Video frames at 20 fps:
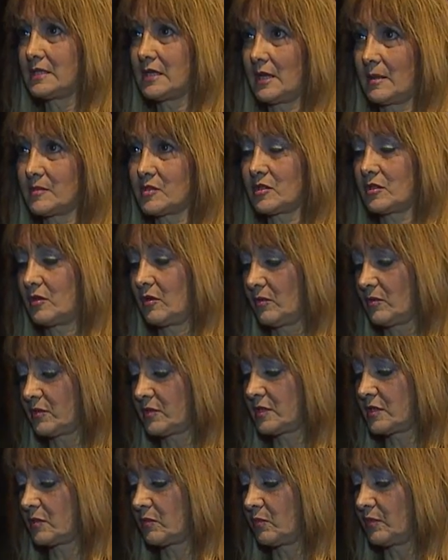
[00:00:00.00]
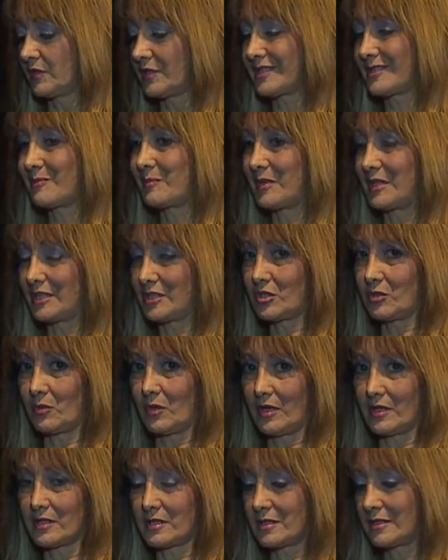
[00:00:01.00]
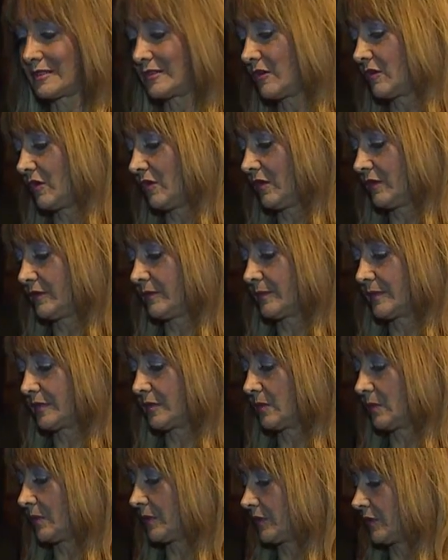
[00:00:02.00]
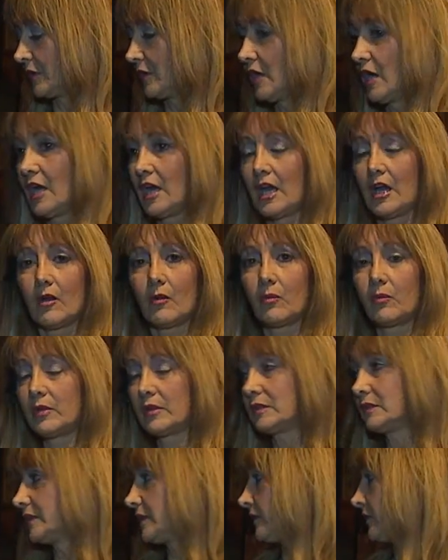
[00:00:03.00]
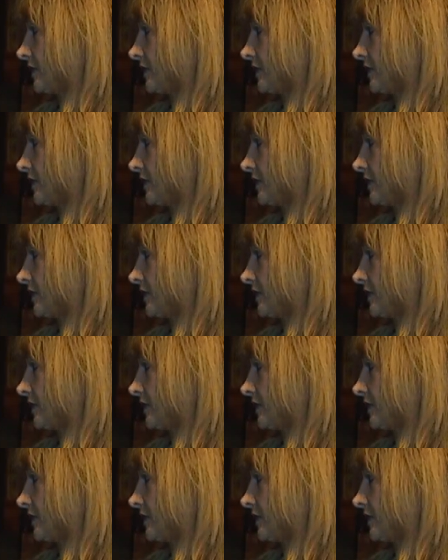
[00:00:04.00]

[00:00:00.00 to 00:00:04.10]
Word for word: times the ghosts will speak to us on the recorder. We'll leave